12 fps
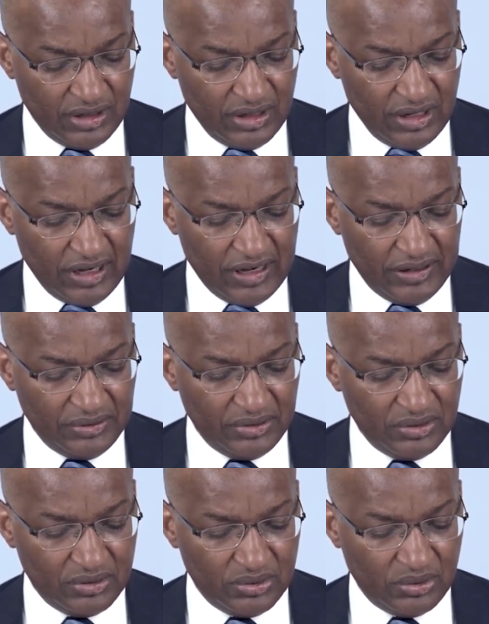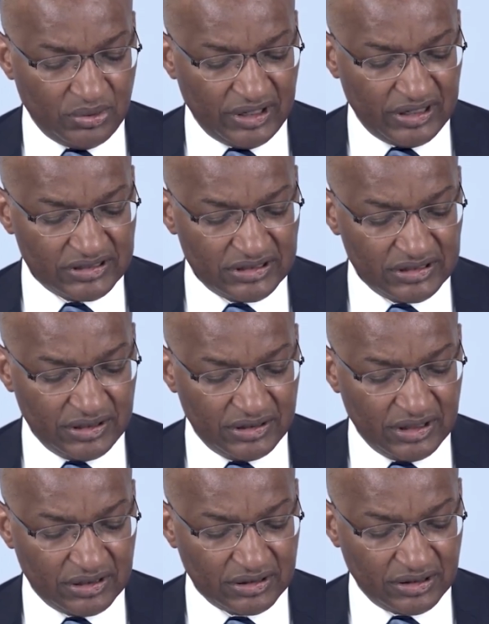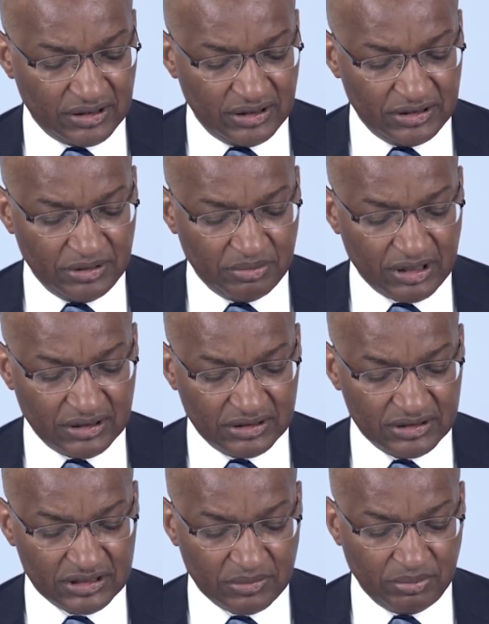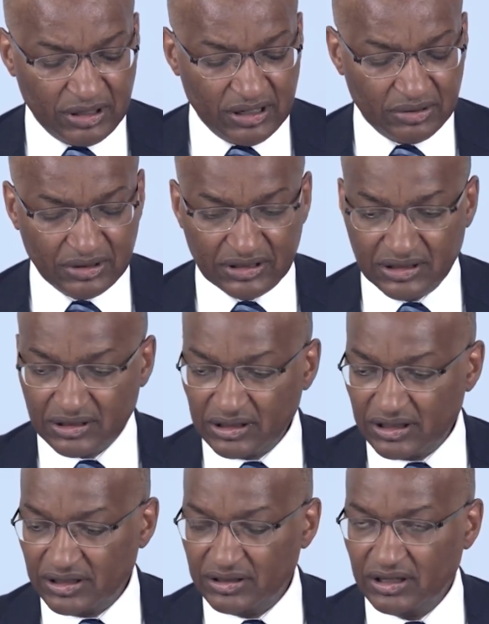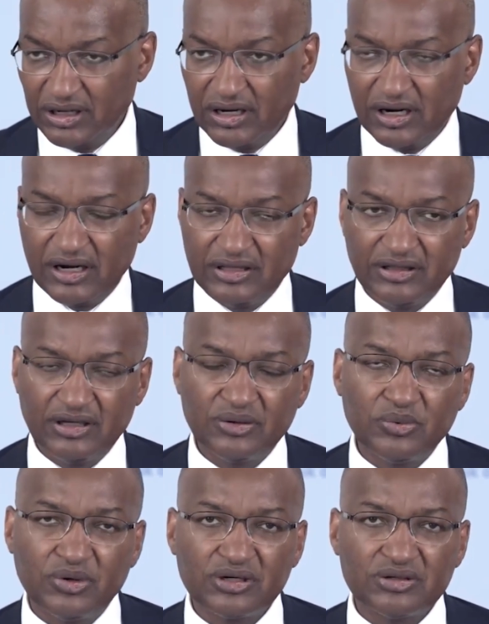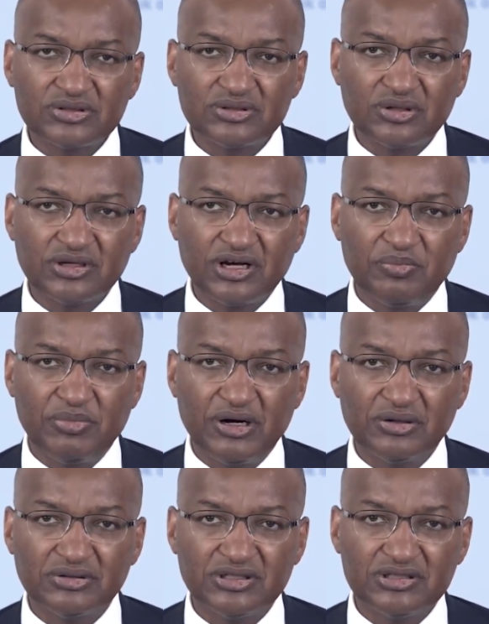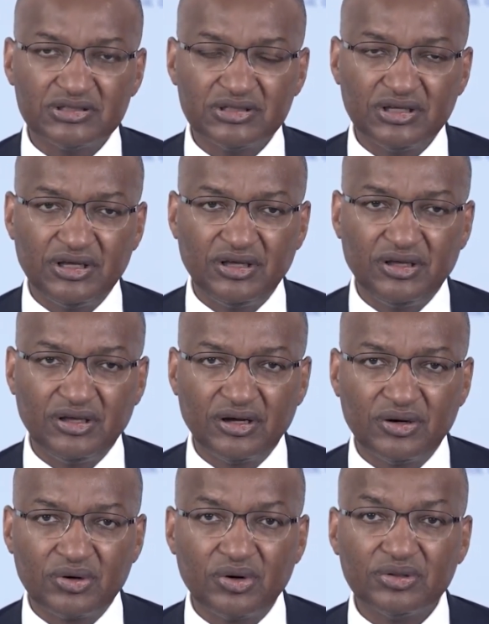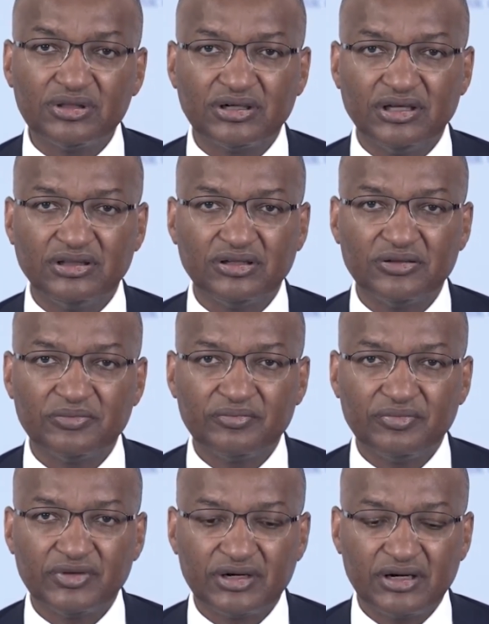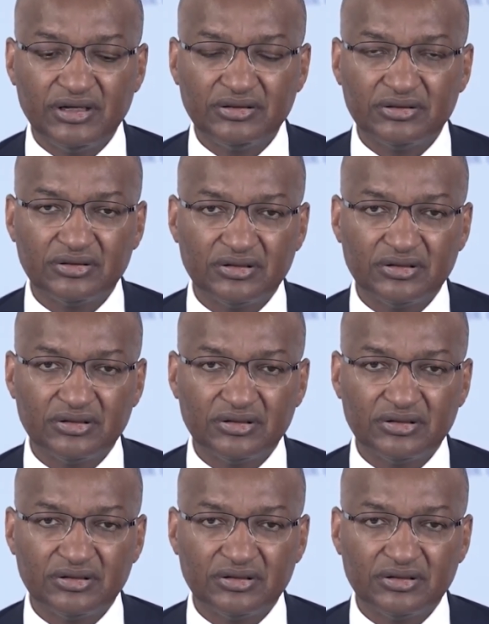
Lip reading: I don't know when I say that credit demand and supply on a decline. I think what I was talking about is the growth rate, right?